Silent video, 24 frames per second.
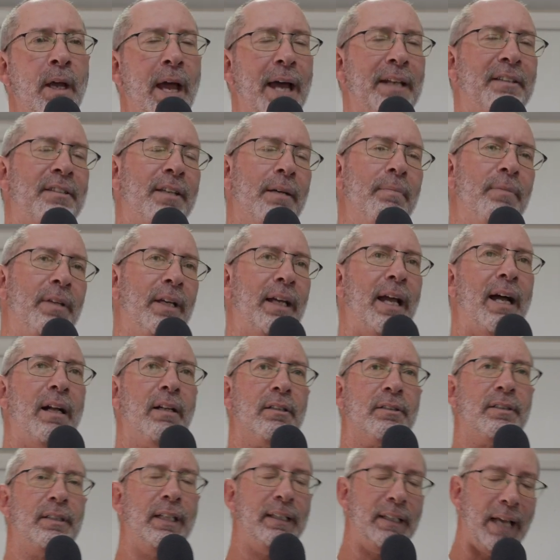And something
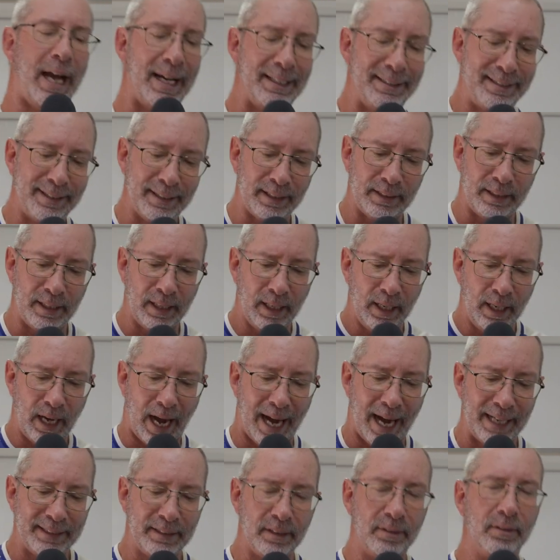else that I did
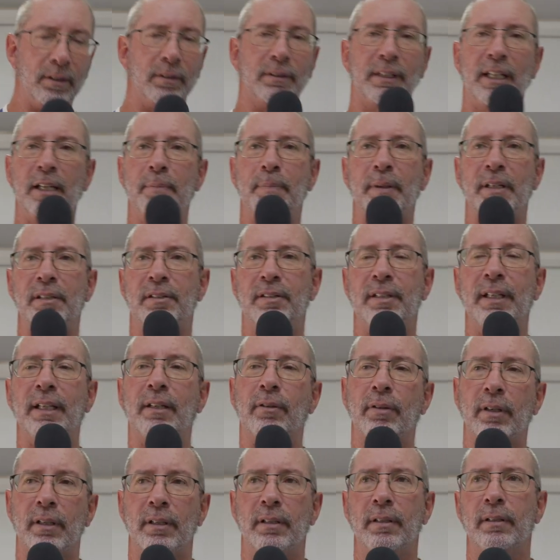not keep it a
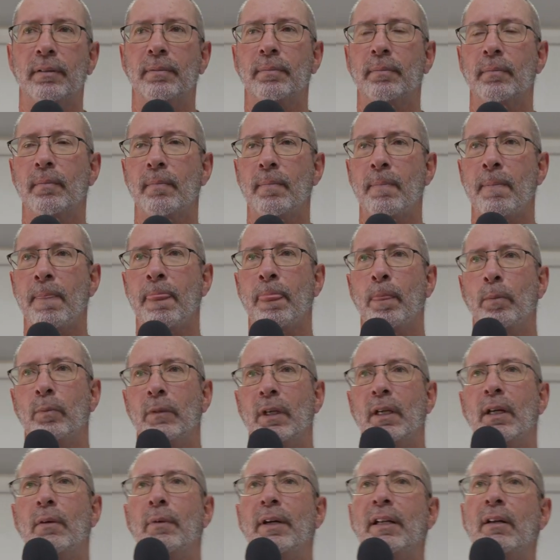secret.
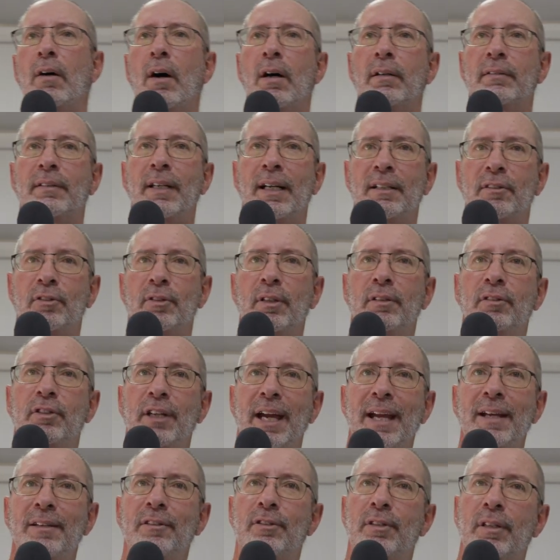You know, when God touched and
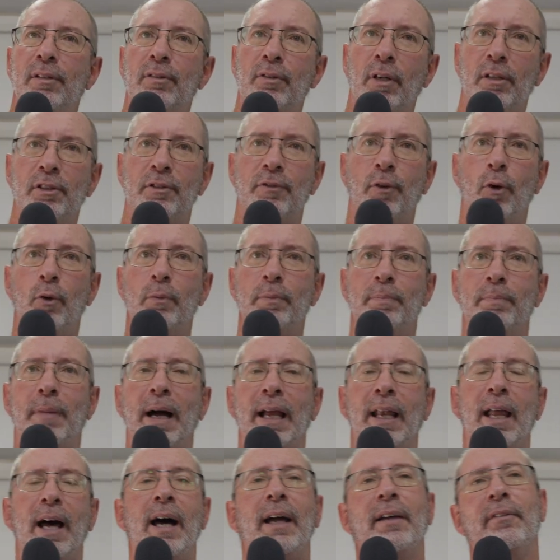changed and transformed my
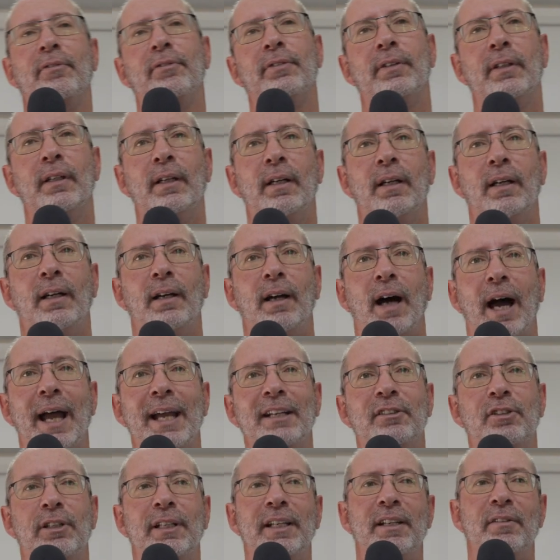life, I
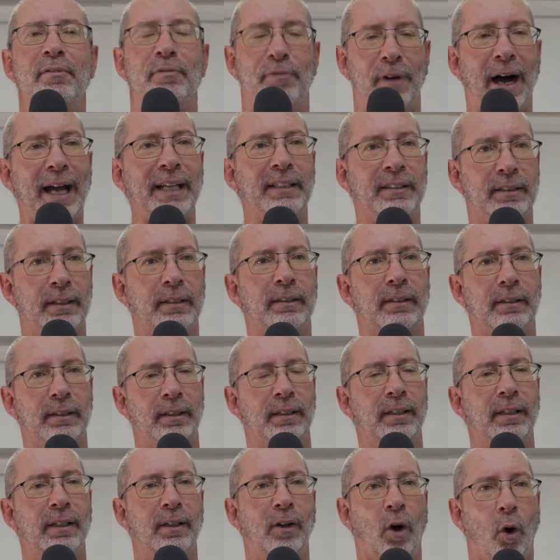actually invited
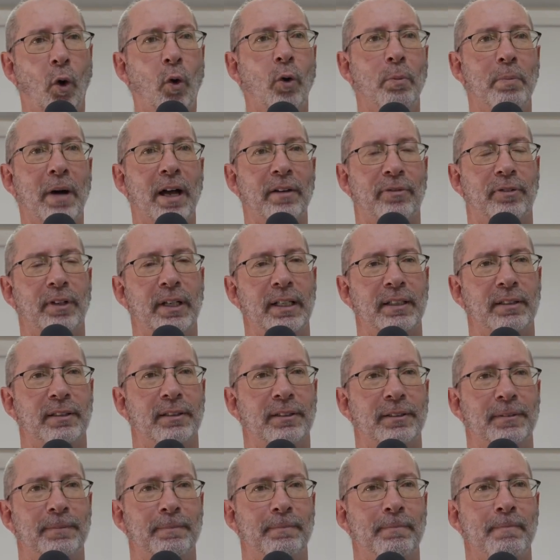all my
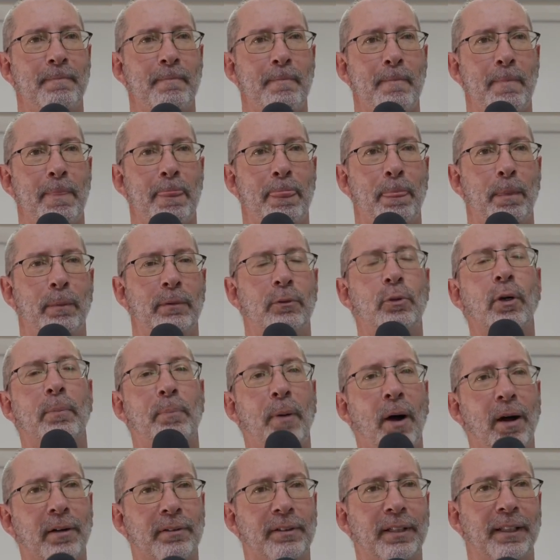friends to a
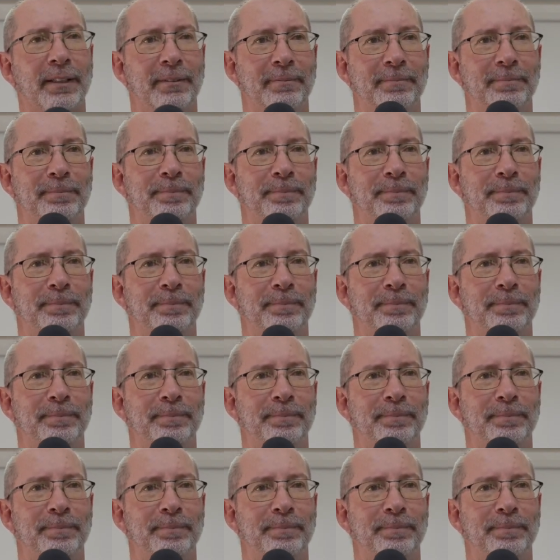party.